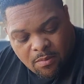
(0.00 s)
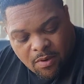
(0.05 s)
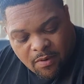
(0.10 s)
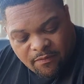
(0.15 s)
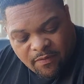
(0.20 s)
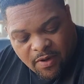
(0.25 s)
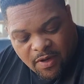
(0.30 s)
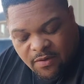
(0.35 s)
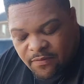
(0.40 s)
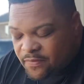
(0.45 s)
I
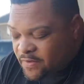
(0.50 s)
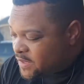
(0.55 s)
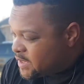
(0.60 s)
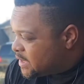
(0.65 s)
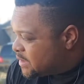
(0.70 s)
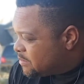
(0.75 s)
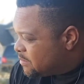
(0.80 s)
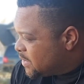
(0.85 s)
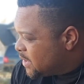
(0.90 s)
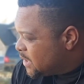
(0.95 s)
found it for
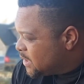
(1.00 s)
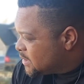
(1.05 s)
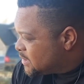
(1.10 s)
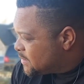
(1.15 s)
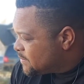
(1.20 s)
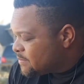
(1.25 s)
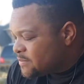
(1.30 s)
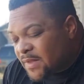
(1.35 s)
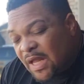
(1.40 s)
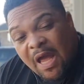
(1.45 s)
10
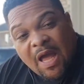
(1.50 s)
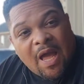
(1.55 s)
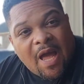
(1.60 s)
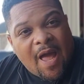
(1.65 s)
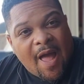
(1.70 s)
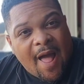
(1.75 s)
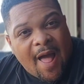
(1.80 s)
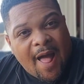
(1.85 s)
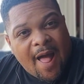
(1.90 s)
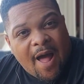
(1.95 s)
bucks.
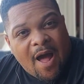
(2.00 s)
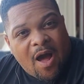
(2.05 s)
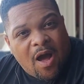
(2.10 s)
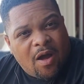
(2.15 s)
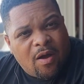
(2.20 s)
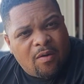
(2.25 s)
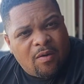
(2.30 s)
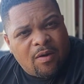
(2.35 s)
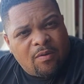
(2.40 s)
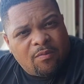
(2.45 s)

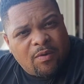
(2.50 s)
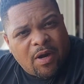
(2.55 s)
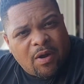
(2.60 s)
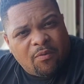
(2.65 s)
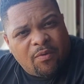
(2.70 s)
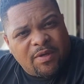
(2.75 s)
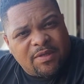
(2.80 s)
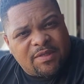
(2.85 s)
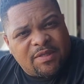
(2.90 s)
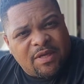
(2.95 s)
When I
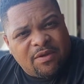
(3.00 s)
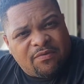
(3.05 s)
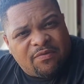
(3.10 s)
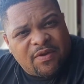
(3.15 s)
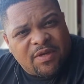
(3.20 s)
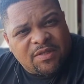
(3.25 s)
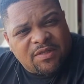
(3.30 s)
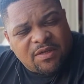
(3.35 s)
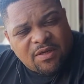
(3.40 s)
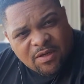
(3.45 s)
went sea
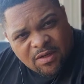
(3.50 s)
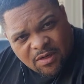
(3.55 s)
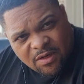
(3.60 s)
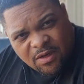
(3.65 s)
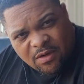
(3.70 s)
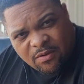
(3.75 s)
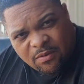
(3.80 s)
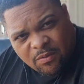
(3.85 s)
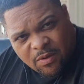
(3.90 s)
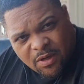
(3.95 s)
fishing in
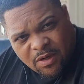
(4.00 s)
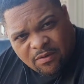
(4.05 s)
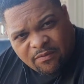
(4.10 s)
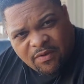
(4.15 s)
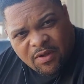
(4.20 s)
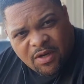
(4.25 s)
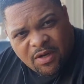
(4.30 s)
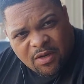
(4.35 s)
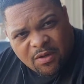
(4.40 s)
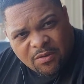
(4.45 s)
one of
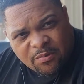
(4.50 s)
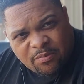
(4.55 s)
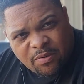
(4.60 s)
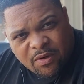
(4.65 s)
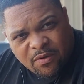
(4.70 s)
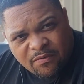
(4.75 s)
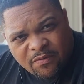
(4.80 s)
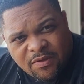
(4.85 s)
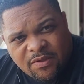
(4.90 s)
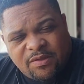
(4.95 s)
the videos
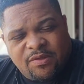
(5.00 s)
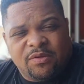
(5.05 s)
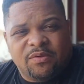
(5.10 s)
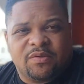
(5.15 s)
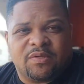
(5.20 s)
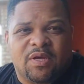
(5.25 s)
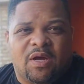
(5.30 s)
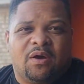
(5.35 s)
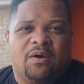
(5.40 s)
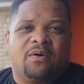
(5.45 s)
previously you
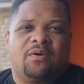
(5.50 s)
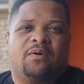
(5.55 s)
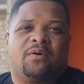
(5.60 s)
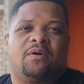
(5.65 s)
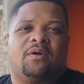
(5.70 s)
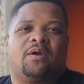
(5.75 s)
saw,